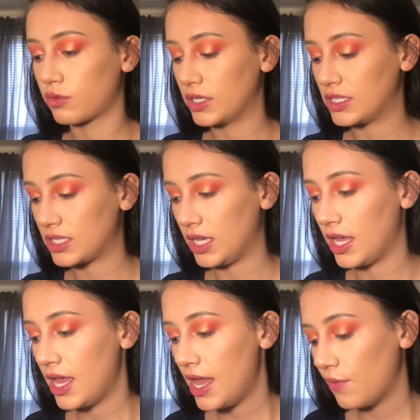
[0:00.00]

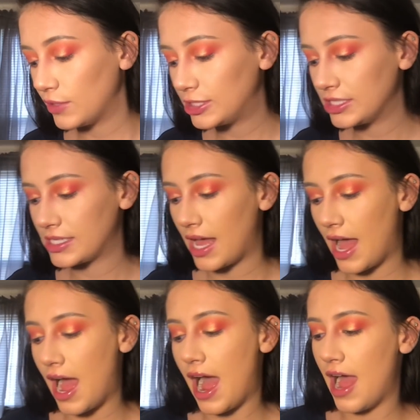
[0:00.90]
greasy, which is,
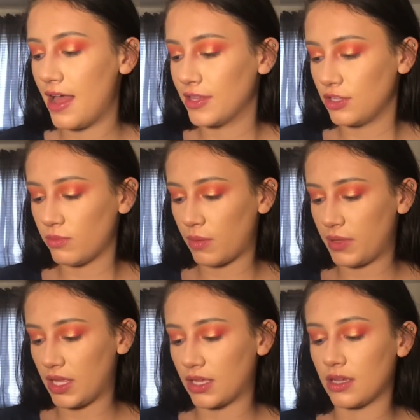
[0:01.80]
you might
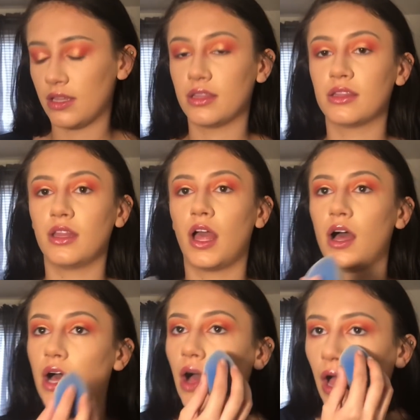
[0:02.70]
be like,
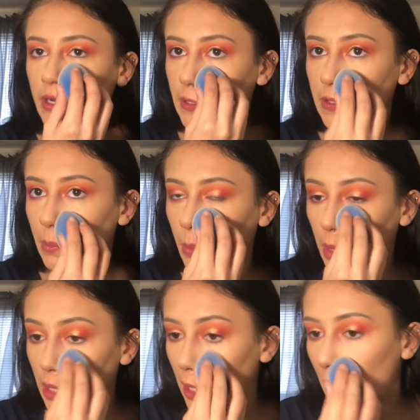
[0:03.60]
she's
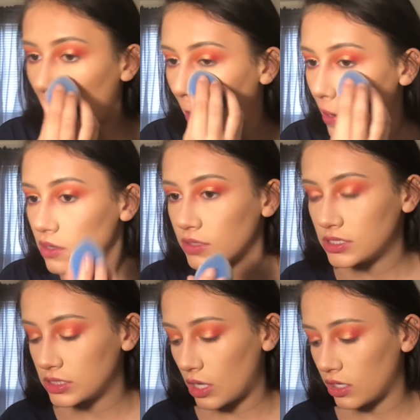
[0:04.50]
complaining.
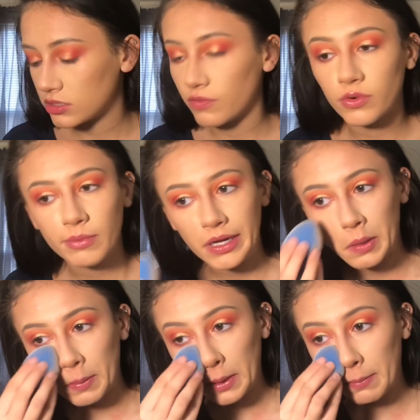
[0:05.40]
This is awesome for me.
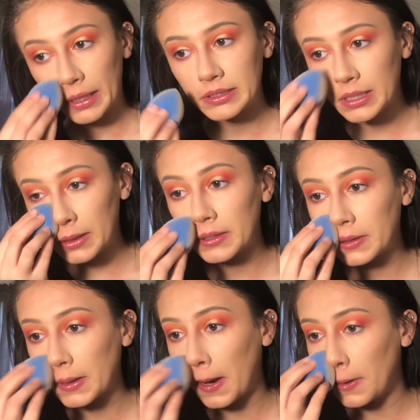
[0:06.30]
Normally my skin
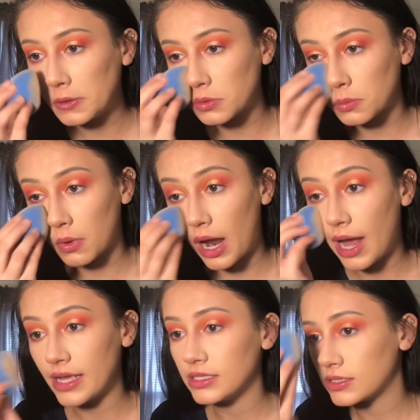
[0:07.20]
just
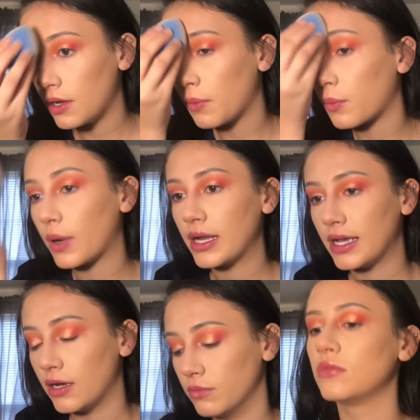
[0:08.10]
dries right
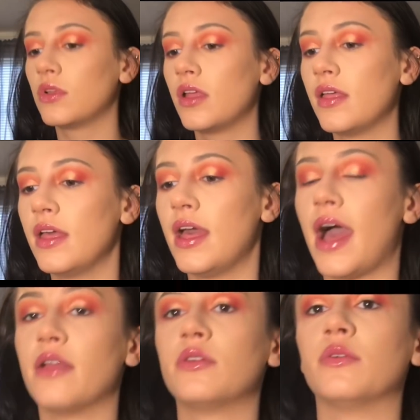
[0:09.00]
out.
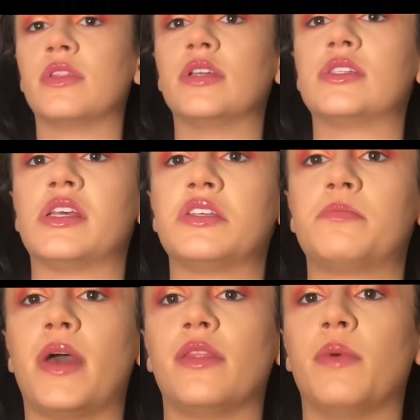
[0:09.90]
I don't know what this is,
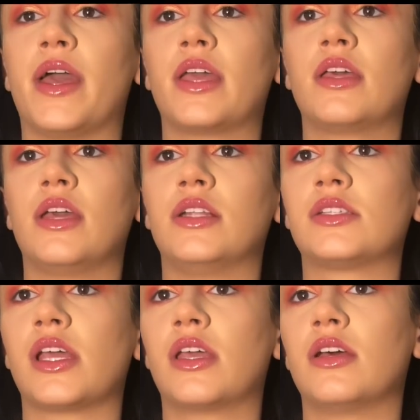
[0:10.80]
by the way.
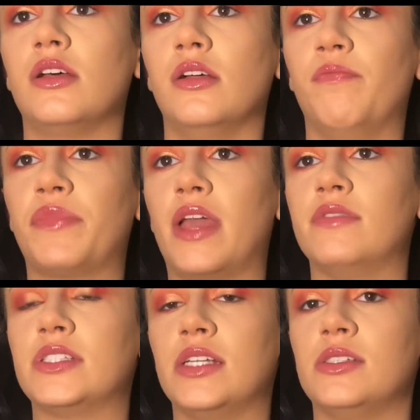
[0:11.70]
It's like, I
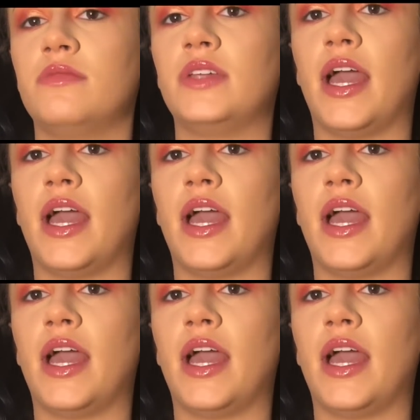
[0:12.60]
have a sensitive